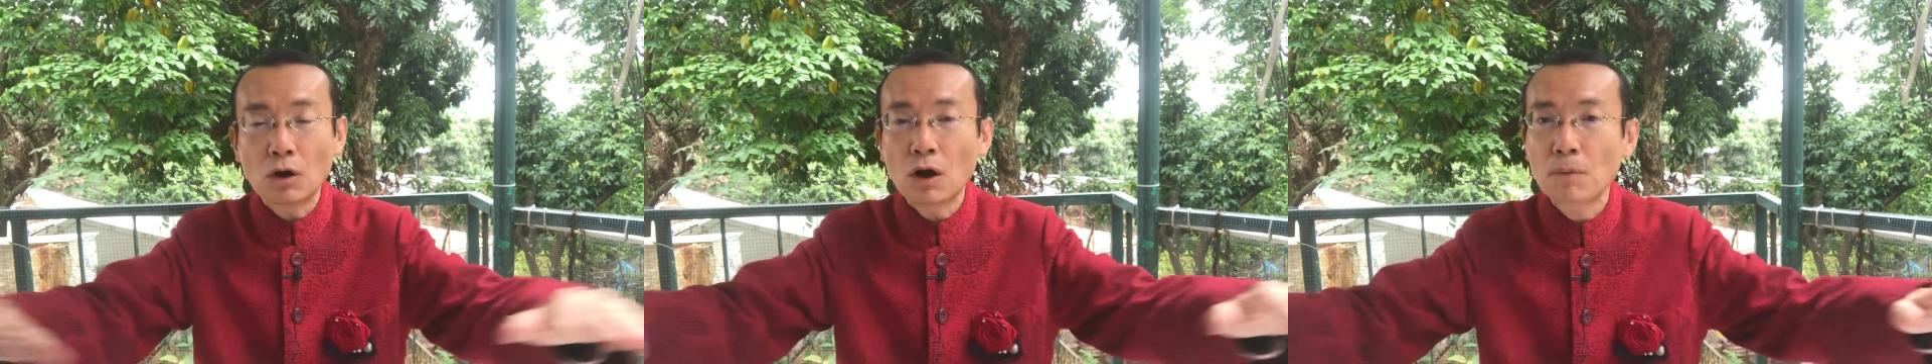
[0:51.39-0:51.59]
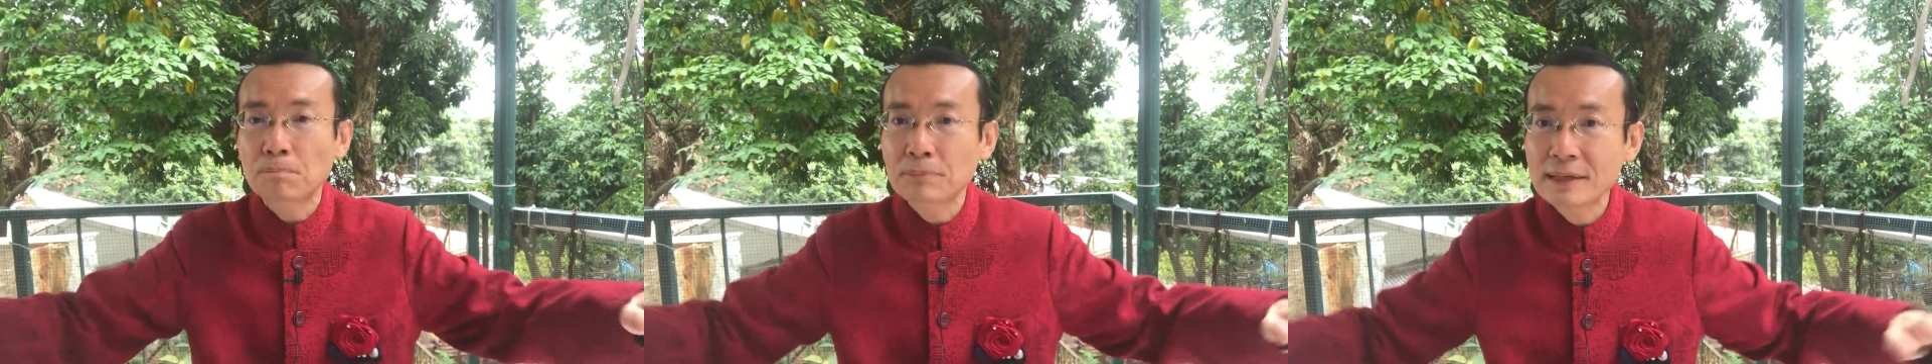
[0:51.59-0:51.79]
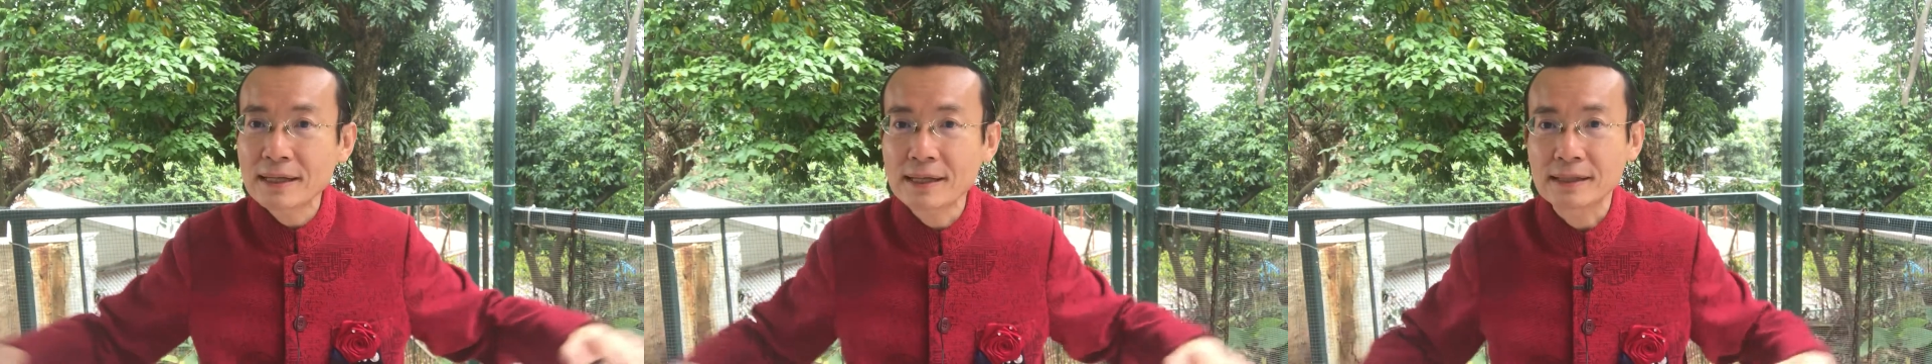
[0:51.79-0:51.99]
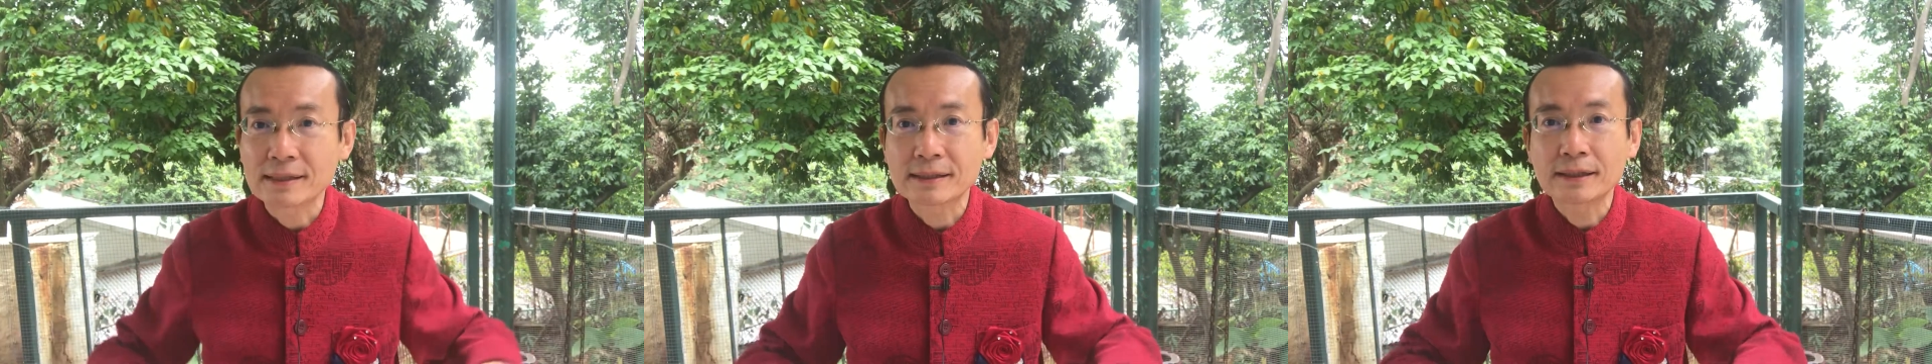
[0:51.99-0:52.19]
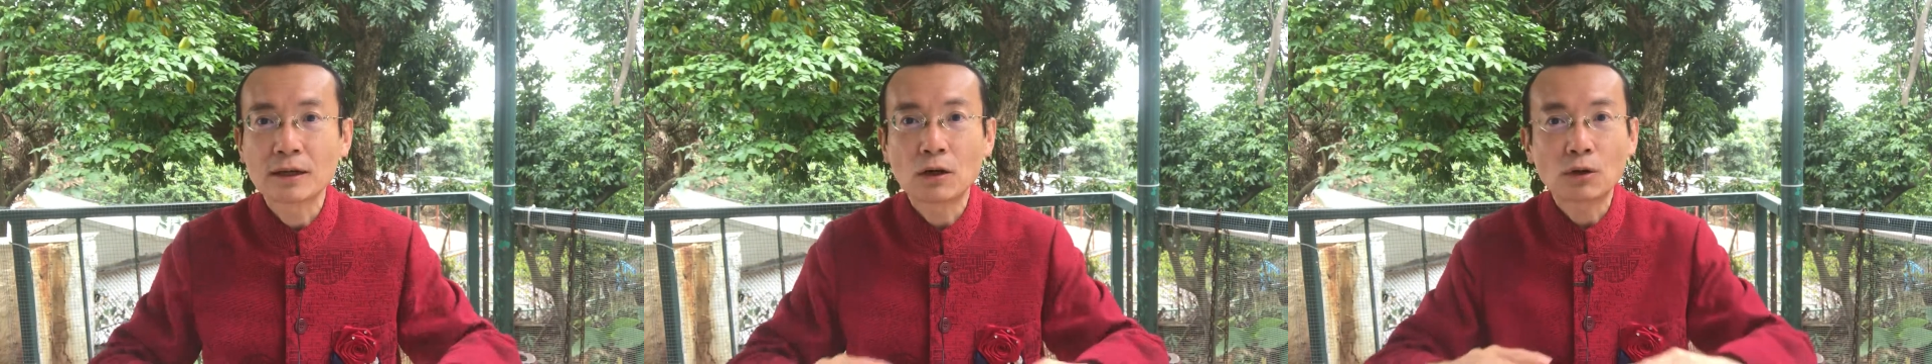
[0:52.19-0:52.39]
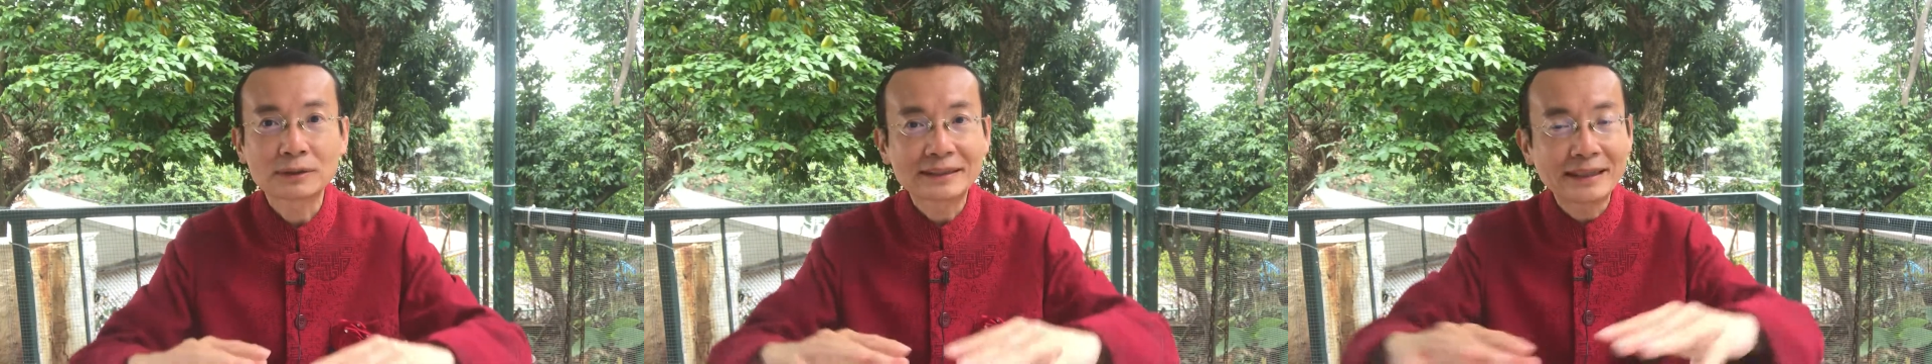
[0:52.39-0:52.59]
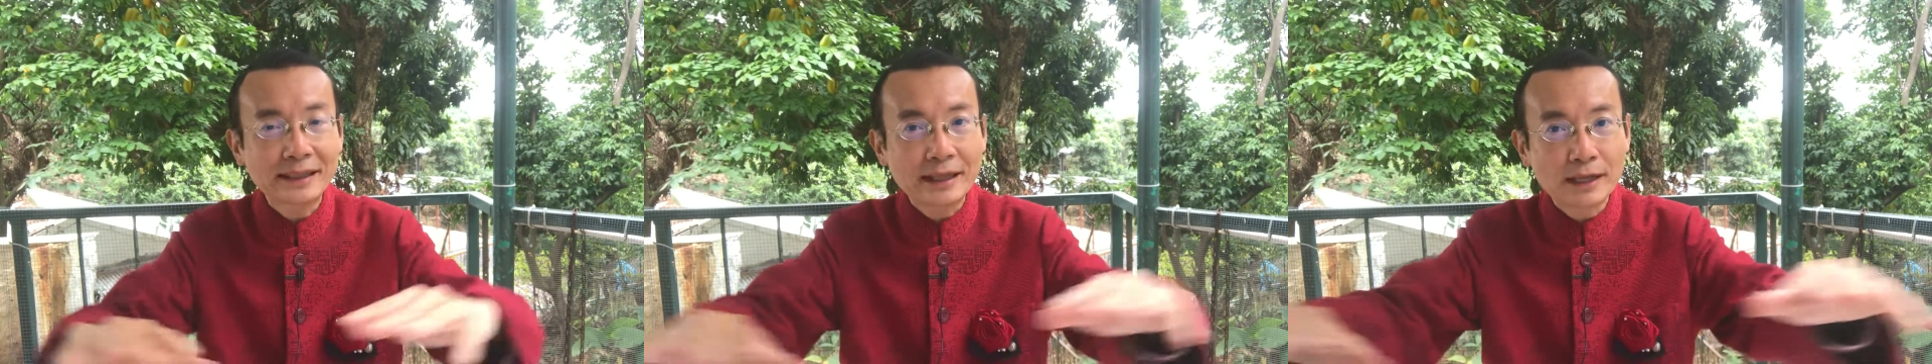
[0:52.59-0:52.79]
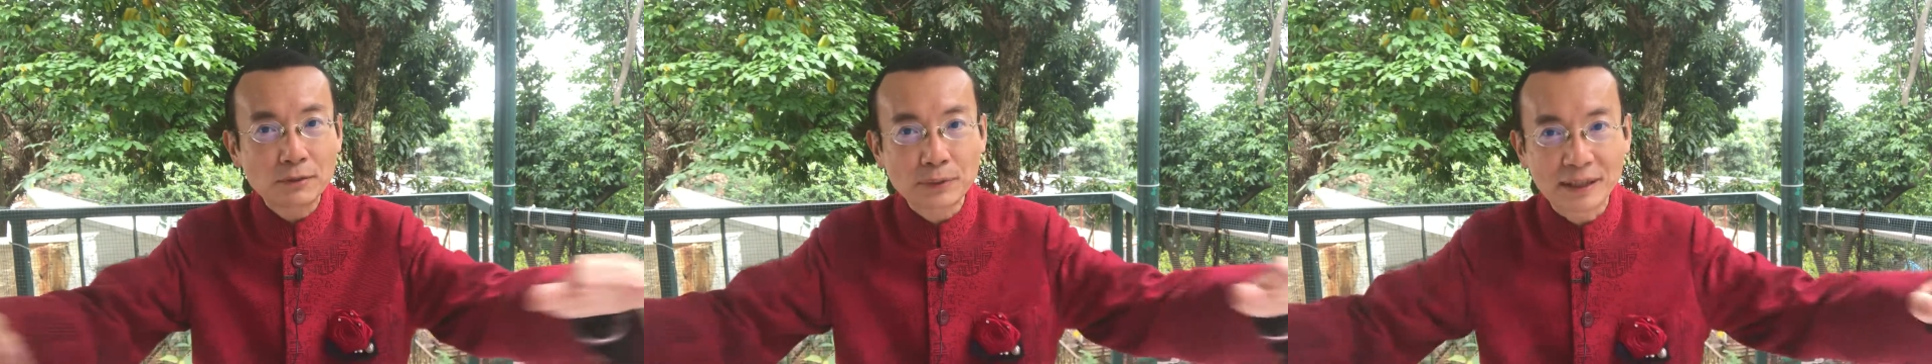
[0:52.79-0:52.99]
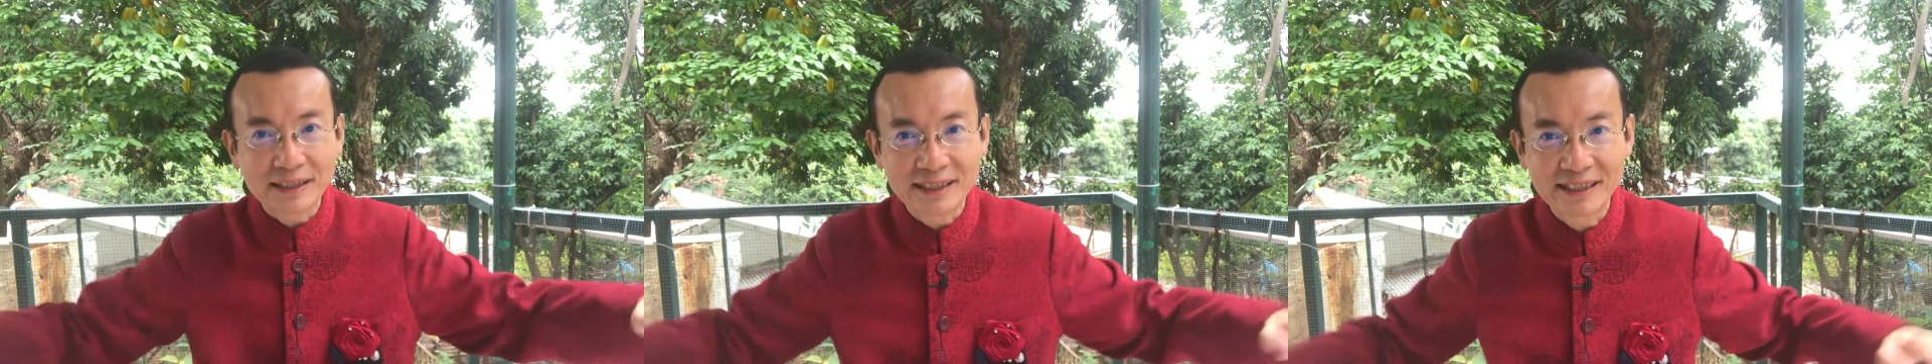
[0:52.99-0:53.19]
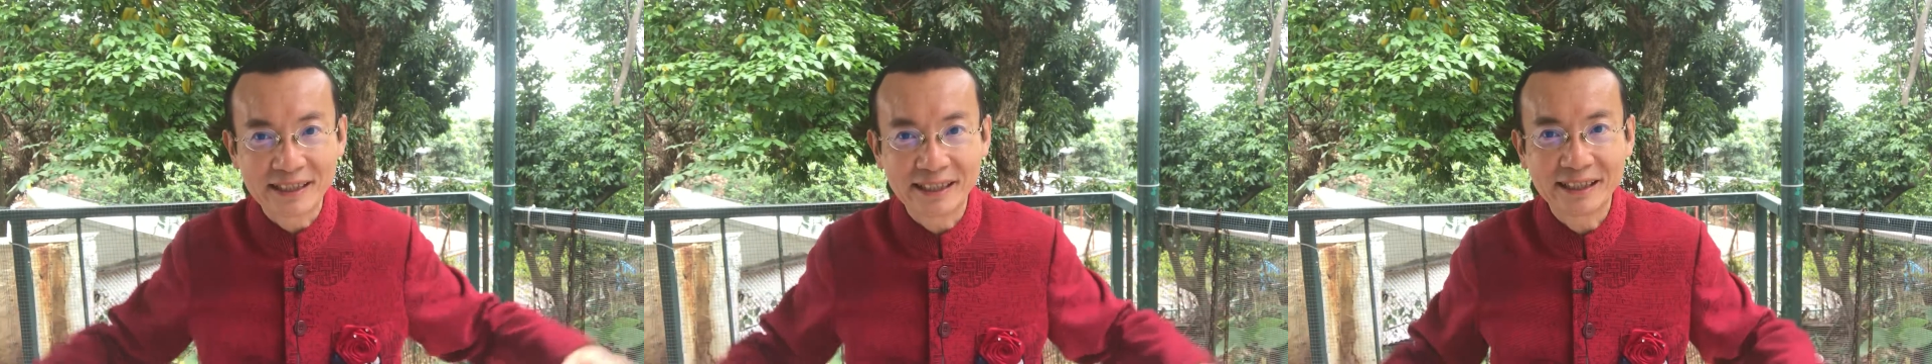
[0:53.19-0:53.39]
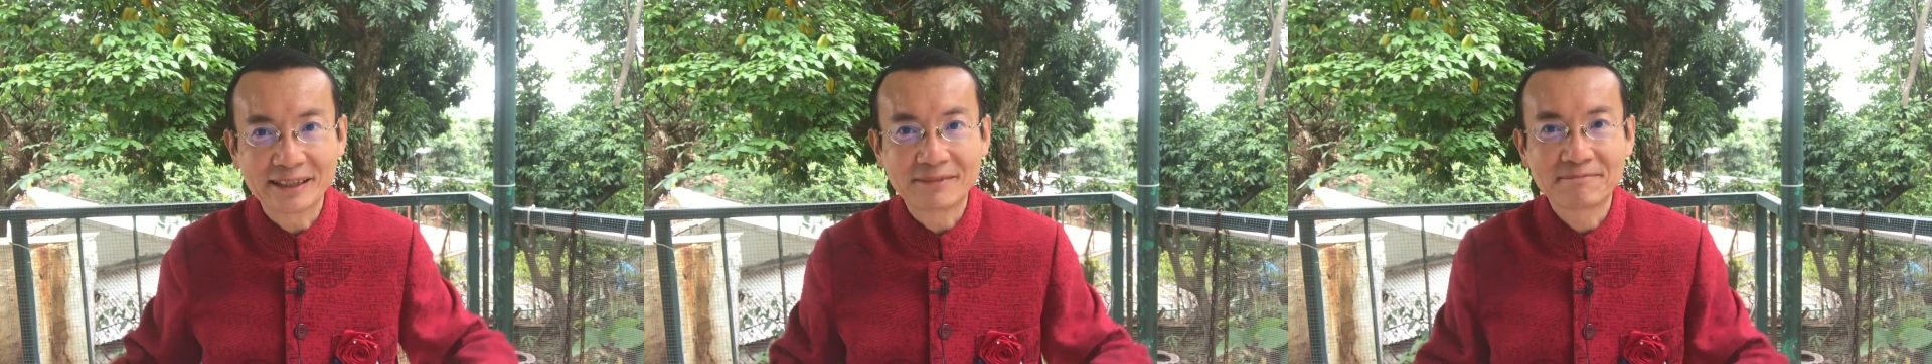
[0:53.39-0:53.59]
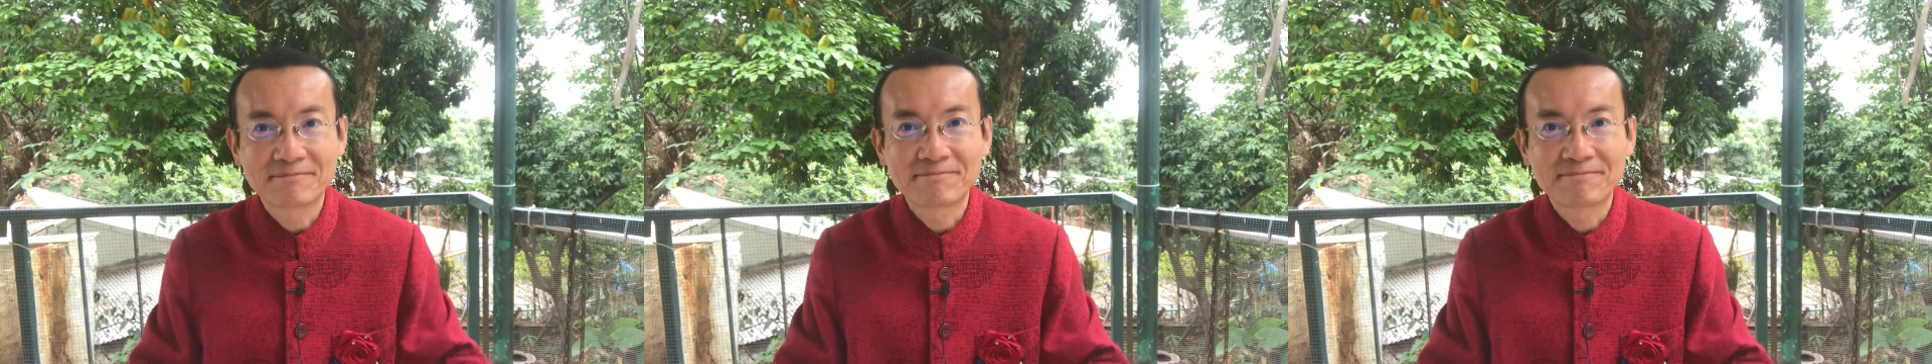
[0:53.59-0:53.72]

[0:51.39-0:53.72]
or peace or security.